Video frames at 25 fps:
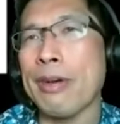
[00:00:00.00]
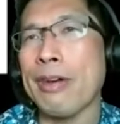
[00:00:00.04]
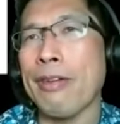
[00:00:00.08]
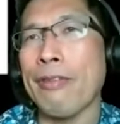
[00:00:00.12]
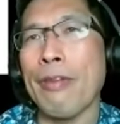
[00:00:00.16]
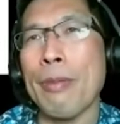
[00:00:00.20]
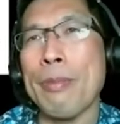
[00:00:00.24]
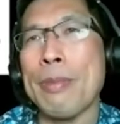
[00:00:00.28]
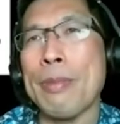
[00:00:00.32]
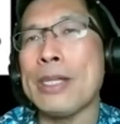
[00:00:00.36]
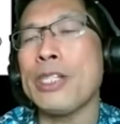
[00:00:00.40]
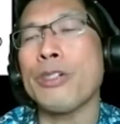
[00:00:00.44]

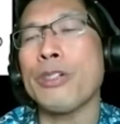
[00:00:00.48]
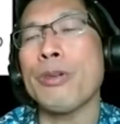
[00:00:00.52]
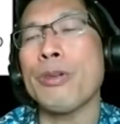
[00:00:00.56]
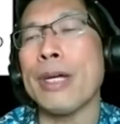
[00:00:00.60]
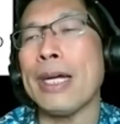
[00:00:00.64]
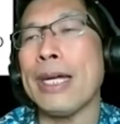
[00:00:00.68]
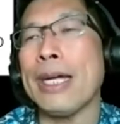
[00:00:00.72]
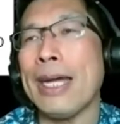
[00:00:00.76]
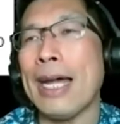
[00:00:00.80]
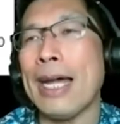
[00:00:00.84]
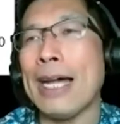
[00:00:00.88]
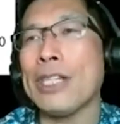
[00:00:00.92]
a
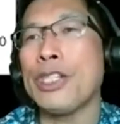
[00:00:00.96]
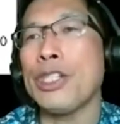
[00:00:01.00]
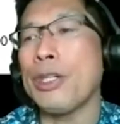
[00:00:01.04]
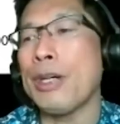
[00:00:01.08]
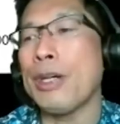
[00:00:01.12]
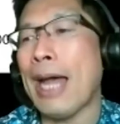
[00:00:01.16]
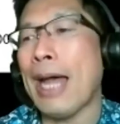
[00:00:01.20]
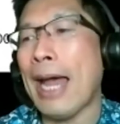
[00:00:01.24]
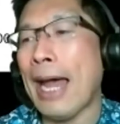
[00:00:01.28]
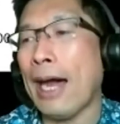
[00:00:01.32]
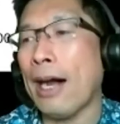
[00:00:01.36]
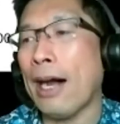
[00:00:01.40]
mystery as to
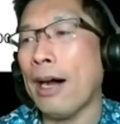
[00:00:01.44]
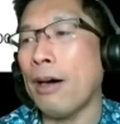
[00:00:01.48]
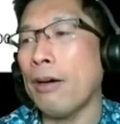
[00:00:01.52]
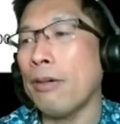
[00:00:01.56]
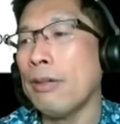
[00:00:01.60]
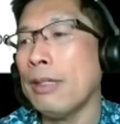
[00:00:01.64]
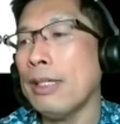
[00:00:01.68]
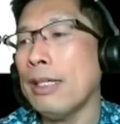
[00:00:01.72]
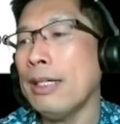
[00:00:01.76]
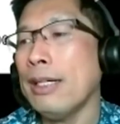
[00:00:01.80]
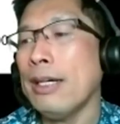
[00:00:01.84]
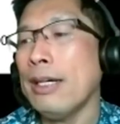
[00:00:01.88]

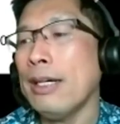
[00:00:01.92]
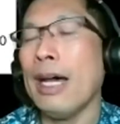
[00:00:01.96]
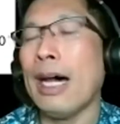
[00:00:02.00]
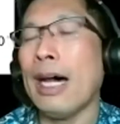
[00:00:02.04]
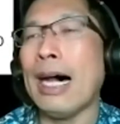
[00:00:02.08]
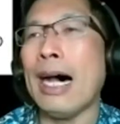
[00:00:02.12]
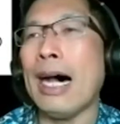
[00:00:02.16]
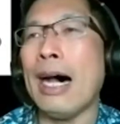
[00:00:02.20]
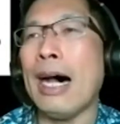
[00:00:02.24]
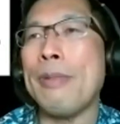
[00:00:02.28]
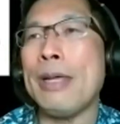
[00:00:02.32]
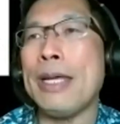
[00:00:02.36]
how
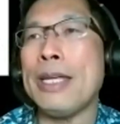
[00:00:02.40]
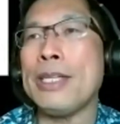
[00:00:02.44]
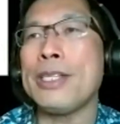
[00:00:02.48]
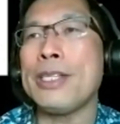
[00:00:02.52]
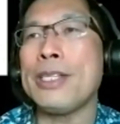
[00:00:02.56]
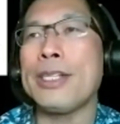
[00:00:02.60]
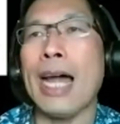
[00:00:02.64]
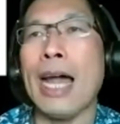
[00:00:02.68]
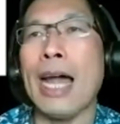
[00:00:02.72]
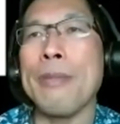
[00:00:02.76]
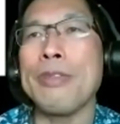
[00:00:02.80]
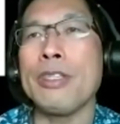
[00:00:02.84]
uh, these
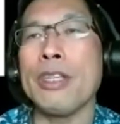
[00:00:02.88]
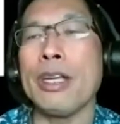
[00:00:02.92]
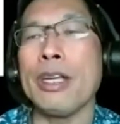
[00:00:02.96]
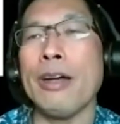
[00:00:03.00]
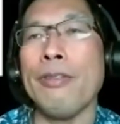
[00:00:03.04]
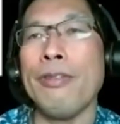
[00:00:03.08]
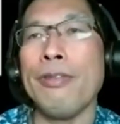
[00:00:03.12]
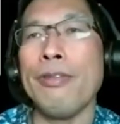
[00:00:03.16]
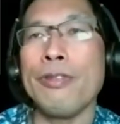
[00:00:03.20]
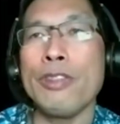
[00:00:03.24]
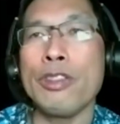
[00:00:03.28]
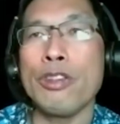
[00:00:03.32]
types
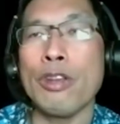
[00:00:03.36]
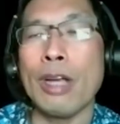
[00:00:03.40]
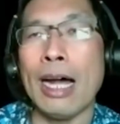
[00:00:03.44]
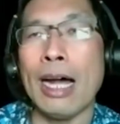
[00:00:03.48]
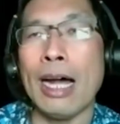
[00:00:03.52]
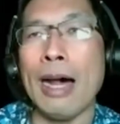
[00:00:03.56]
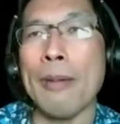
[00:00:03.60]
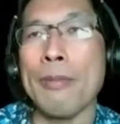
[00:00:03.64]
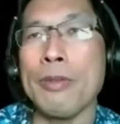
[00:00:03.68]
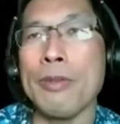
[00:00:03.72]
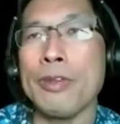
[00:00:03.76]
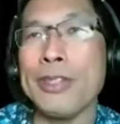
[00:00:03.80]
of
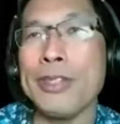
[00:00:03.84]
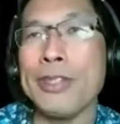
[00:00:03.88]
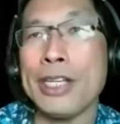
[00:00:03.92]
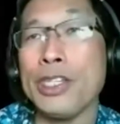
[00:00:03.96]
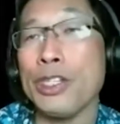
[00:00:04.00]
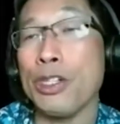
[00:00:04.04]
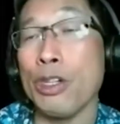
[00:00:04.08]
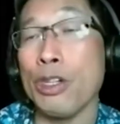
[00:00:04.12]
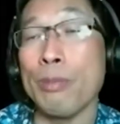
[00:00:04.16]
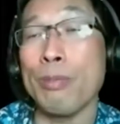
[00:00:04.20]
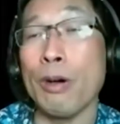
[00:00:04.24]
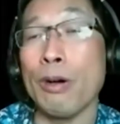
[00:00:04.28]
um,
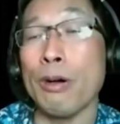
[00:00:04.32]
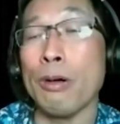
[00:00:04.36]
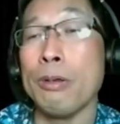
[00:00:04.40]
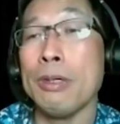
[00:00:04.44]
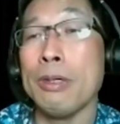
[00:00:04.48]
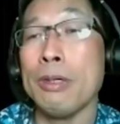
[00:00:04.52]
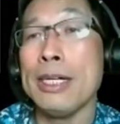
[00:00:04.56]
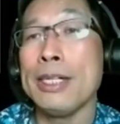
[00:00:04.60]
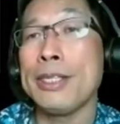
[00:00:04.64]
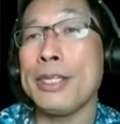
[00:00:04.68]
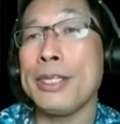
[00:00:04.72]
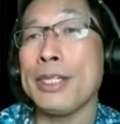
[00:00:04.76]
sextuple
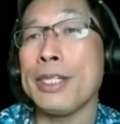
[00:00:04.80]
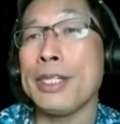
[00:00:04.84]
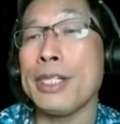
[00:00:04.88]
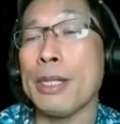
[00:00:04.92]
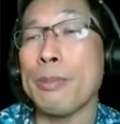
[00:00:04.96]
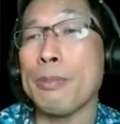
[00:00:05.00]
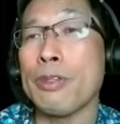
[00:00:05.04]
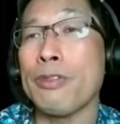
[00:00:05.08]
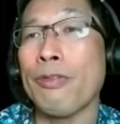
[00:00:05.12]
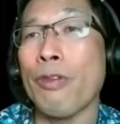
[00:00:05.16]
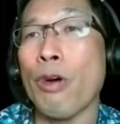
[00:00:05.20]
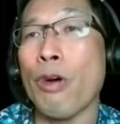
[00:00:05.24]

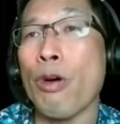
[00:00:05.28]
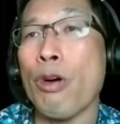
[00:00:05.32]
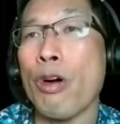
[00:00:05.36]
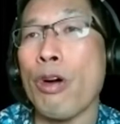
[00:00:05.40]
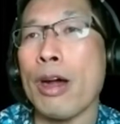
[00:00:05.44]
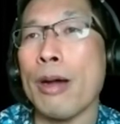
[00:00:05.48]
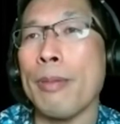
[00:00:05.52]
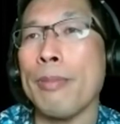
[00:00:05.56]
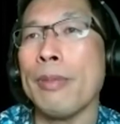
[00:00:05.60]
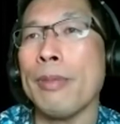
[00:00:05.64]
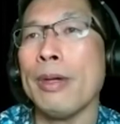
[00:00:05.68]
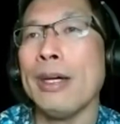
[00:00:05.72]
systems
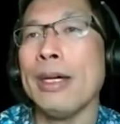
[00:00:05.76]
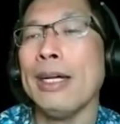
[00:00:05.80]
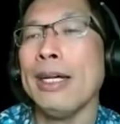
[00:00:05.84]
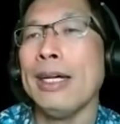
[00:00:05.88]
form.